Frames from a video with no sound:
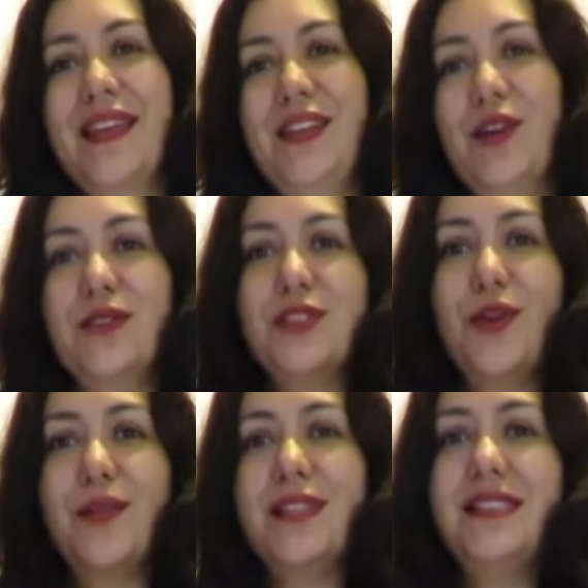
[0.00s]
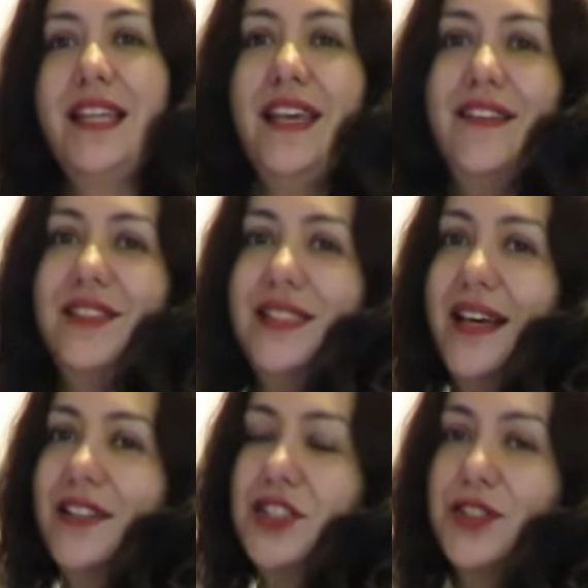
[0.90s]
You know, so the sleeves
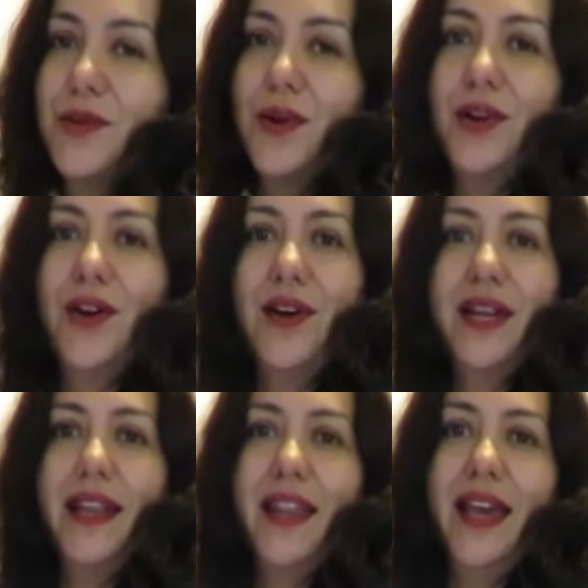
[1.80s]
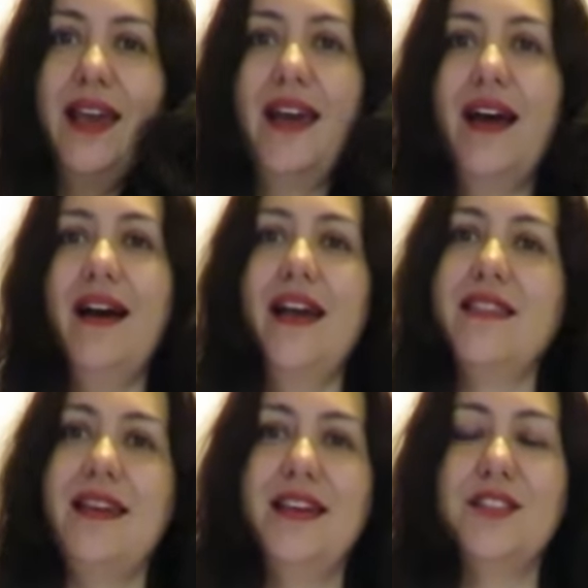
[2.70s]
are just grown on there. I
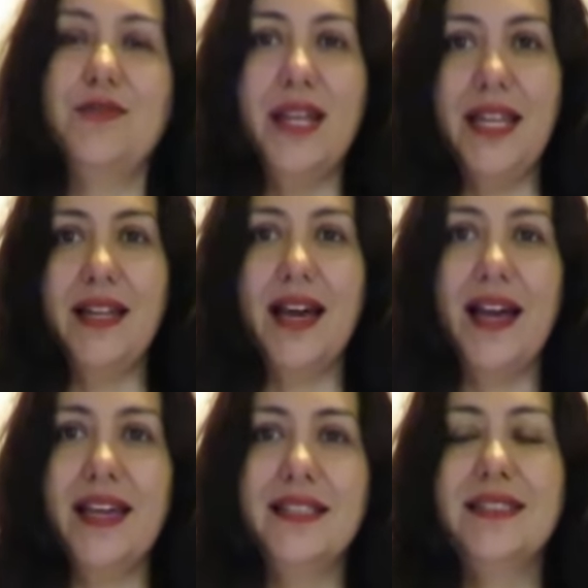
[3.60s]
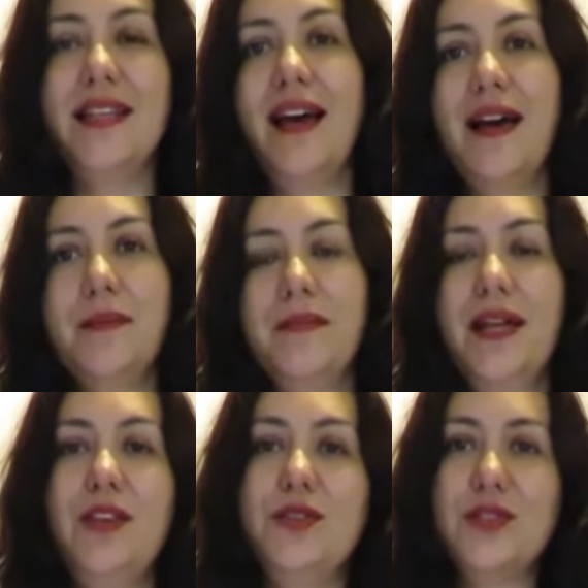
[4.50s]
think it's really nice. Um,
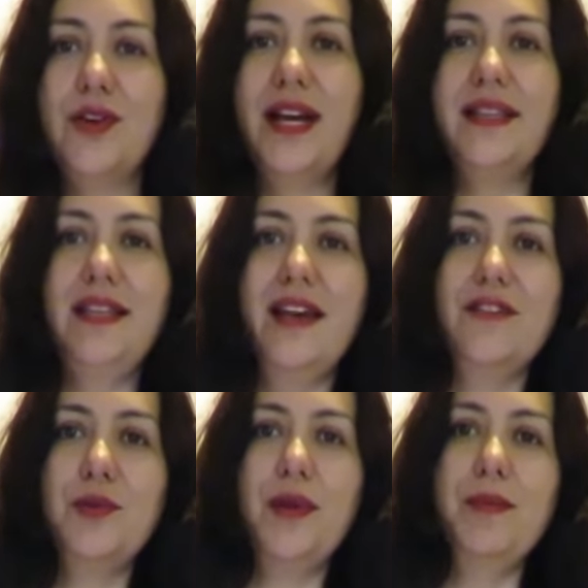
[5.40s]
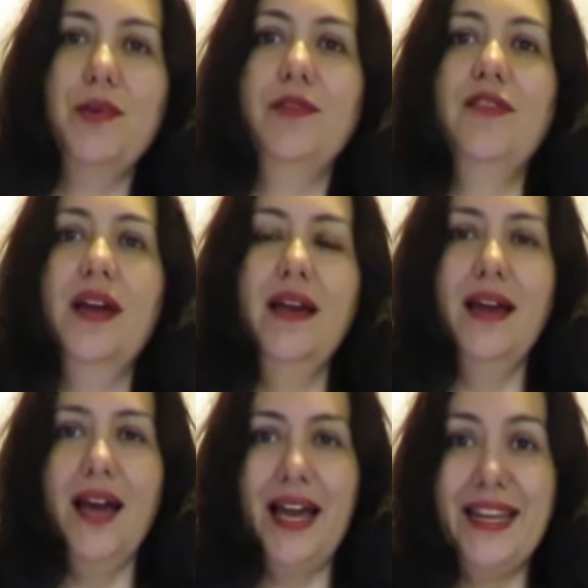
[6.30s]
you saw I did have to remove
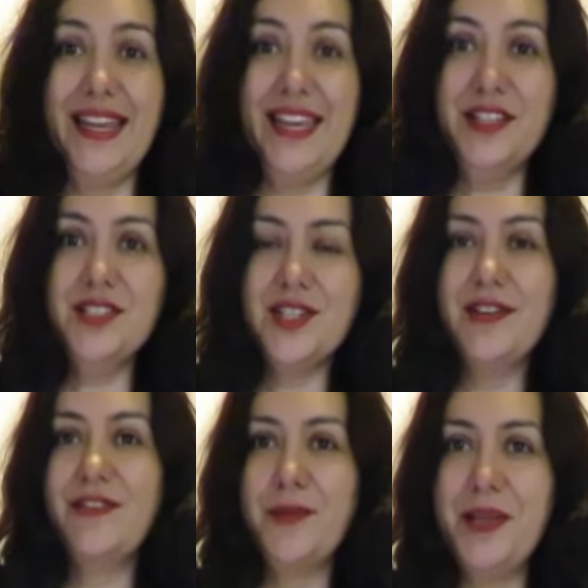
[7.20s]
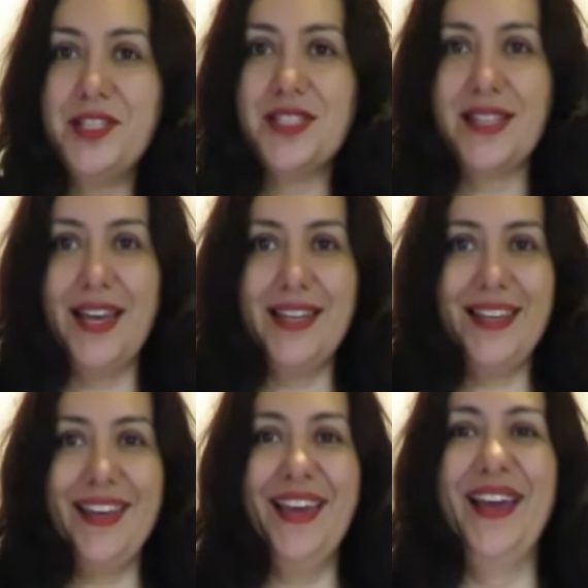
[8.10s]
an inch from each side
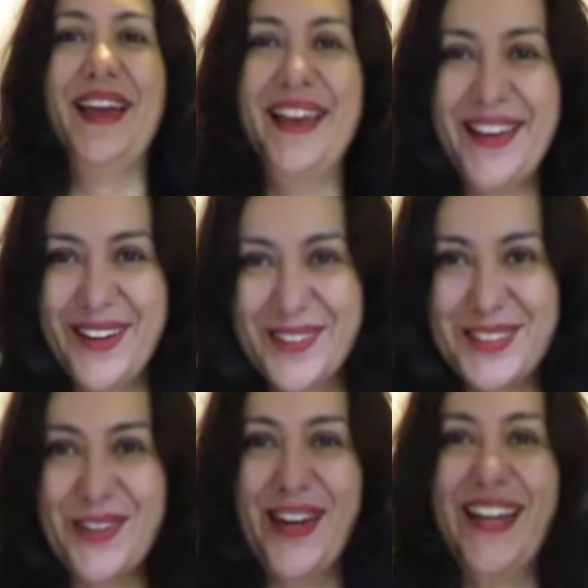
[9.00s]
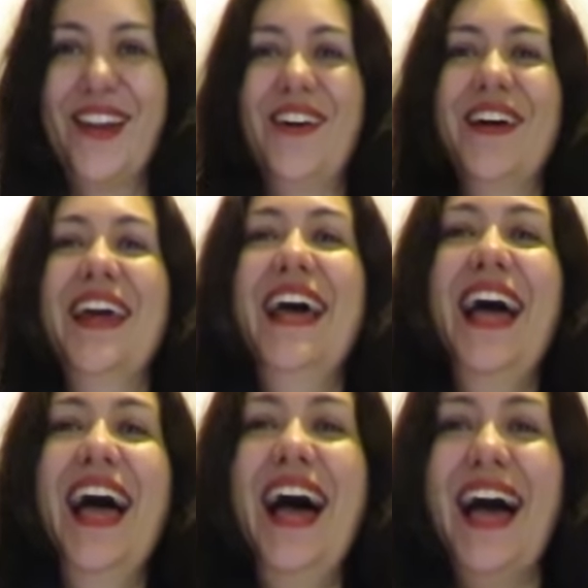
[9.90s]
here. it was quite a lot
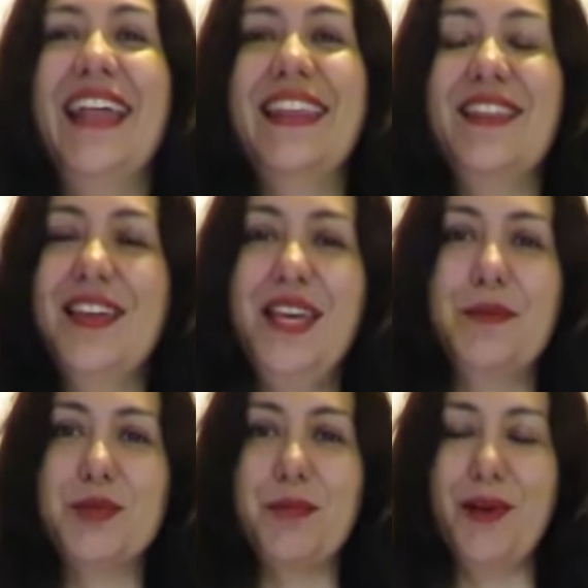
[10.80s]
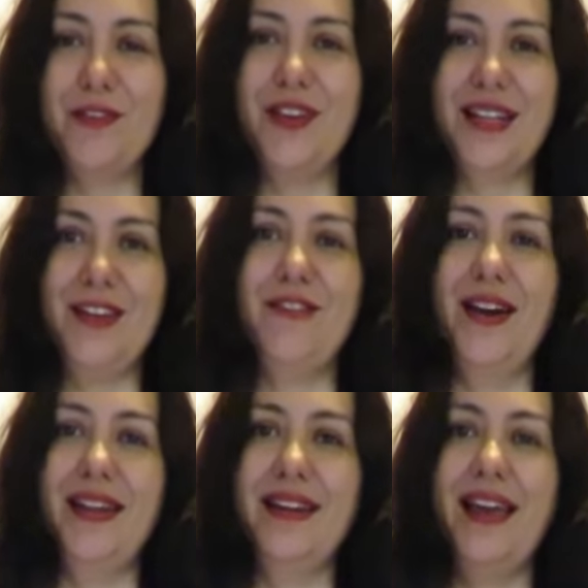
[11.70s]
and then the hips were perfectly
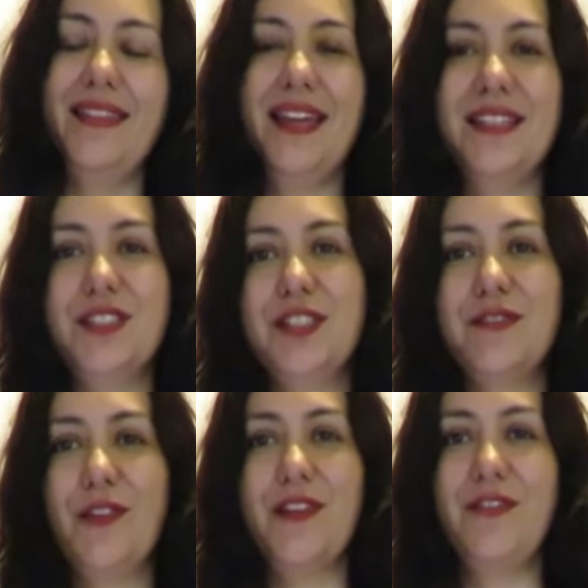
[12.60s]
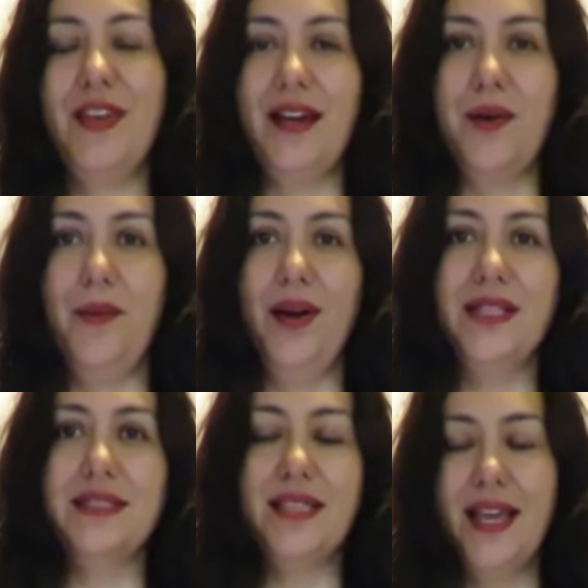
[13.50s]
fine and that is just for the feet. I
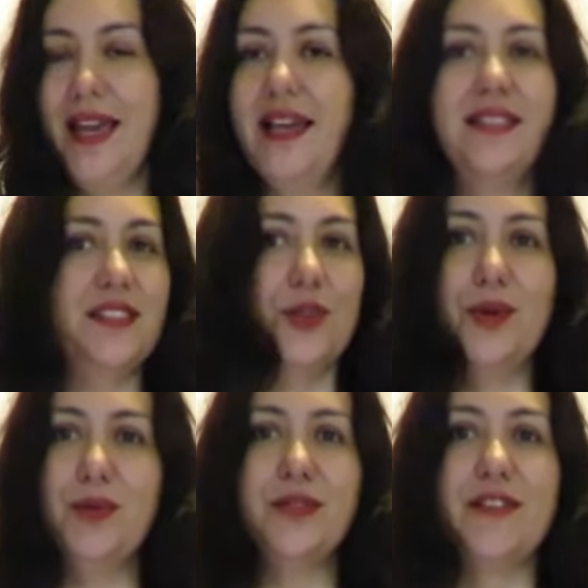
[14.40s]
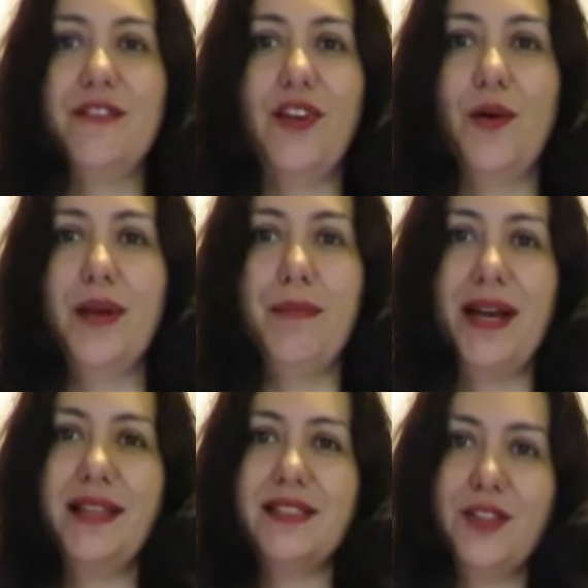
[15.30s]
want it's still loose and flowy
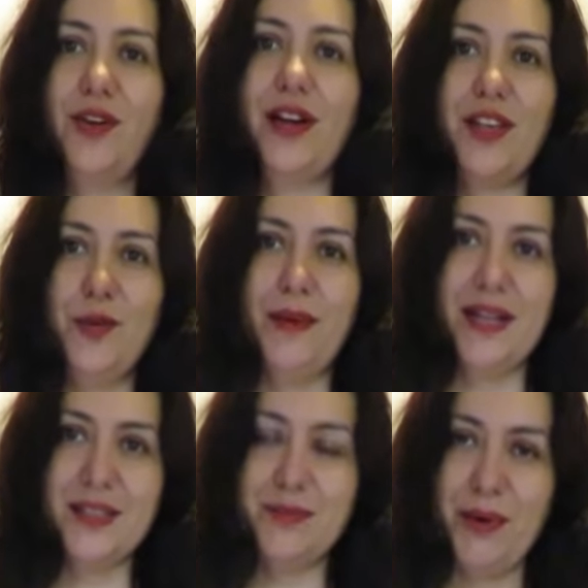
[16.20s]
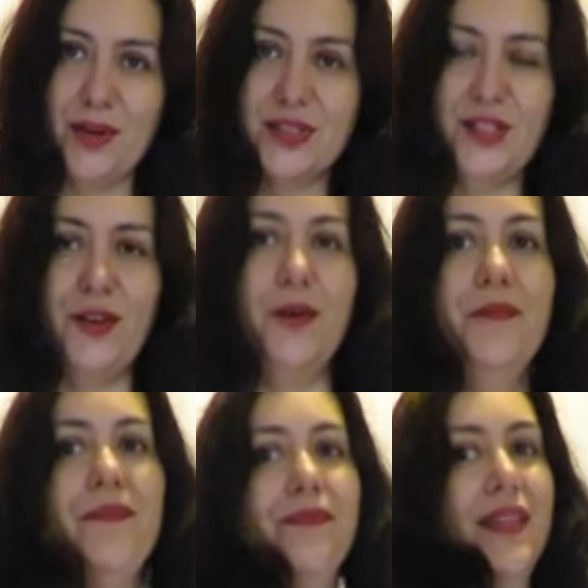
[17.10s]
but it's not a humongous box you know
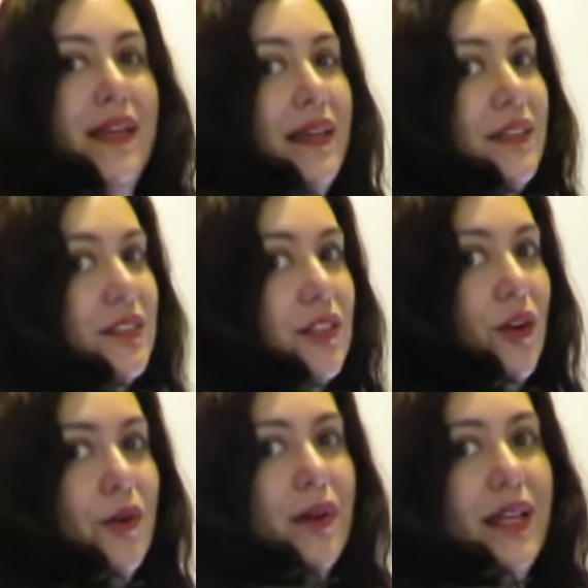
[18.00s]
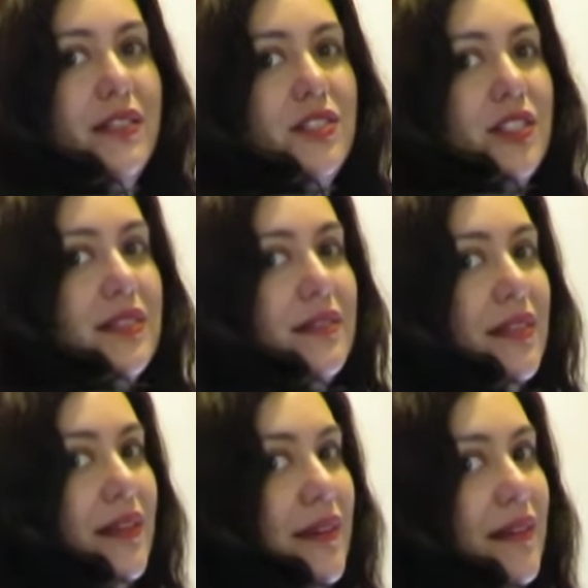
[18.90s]
so it's
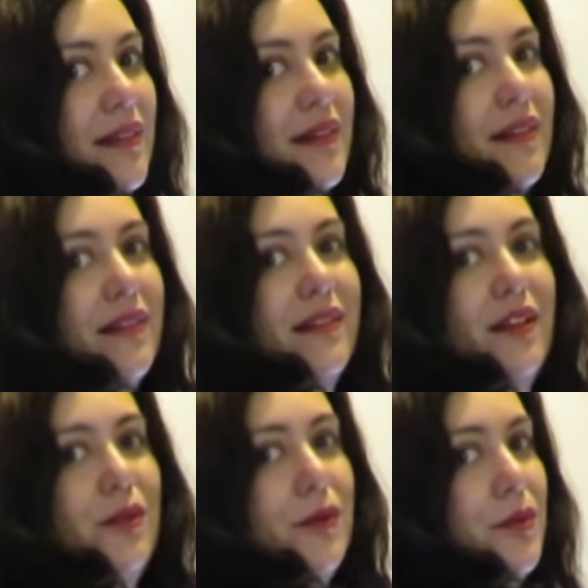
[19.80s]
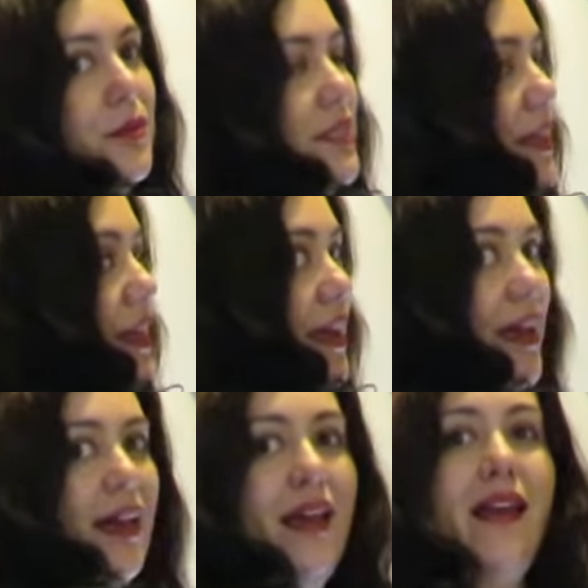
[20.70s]
just loose
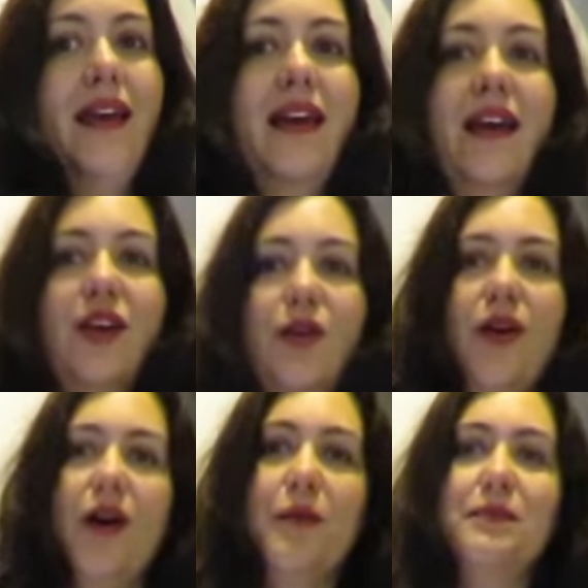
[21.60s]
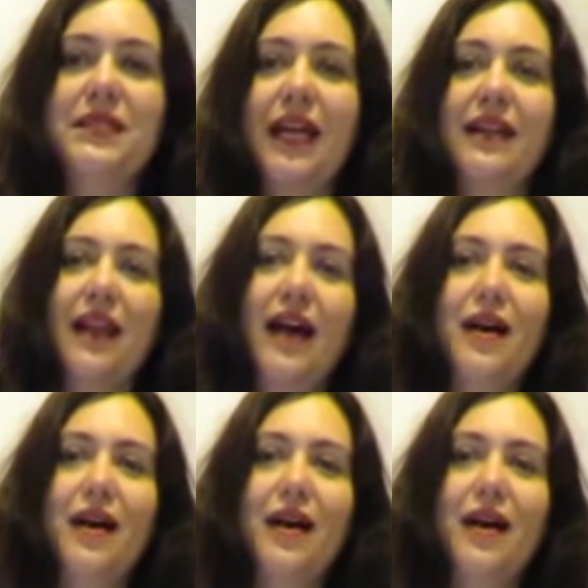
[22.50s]
there cropped and